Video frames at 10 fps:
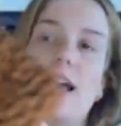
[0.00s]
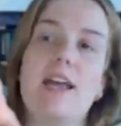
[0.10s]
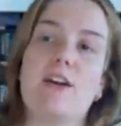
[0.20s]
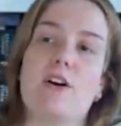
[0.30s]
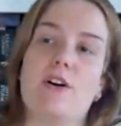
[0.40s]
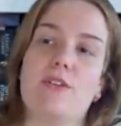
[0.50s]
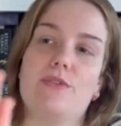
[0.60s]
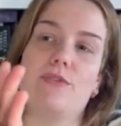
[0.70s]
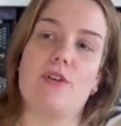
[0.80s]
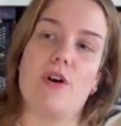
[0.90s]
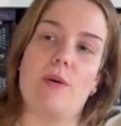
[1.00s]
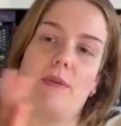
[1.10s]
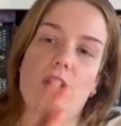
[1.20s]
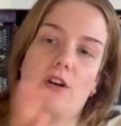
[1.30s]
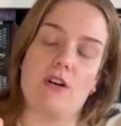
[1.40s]
I got from
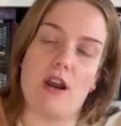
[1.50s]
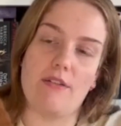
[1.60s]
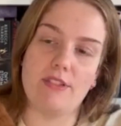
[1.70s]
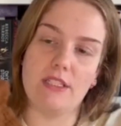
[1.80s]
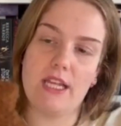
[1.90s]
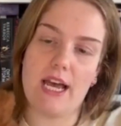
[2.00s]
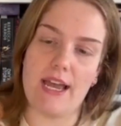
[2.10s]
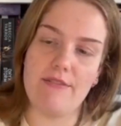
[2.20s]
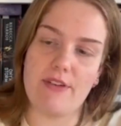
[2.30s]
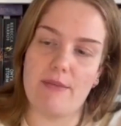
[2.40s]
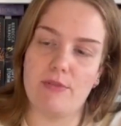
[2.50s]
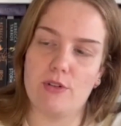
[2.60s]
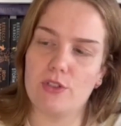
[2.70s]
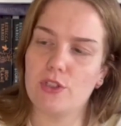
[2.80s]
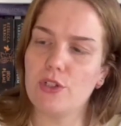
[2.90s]
Craft Alive. I'm
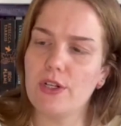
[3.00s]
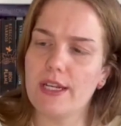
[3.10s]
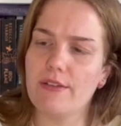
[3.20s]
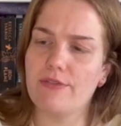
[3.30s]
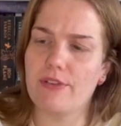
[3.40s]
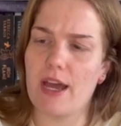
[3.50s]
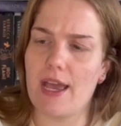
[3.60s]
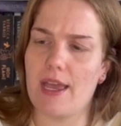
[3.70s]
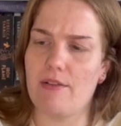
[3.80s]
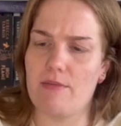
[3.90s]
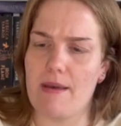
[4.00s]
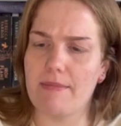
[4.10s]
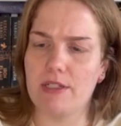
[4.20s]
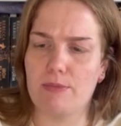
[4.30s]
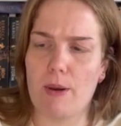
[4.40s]
not sure if I
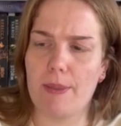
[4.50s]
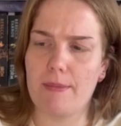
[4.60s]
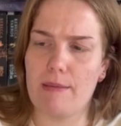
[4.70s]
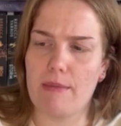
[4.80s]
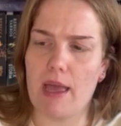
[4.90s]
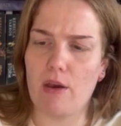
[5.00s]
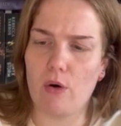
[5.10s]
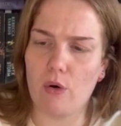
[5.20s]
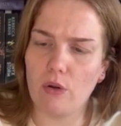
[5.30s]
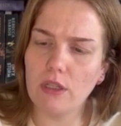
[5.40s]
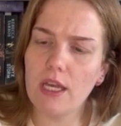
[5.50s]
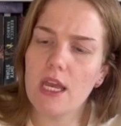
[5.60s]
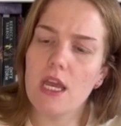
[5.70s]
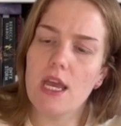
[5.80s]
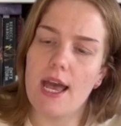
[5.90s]
remembered to pop them in my haul,
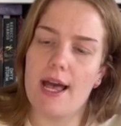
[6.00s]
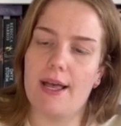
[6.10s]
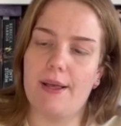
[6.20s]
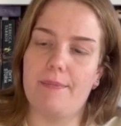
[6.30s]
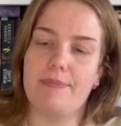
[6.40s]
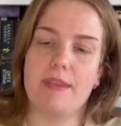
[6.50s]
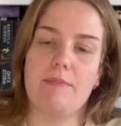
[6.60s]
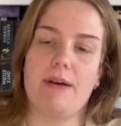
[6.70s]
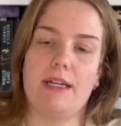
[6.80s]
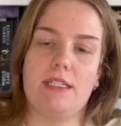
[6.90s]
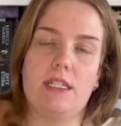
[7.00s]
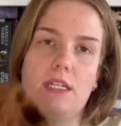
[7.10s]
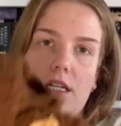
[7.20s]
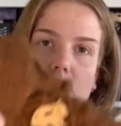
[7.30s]
but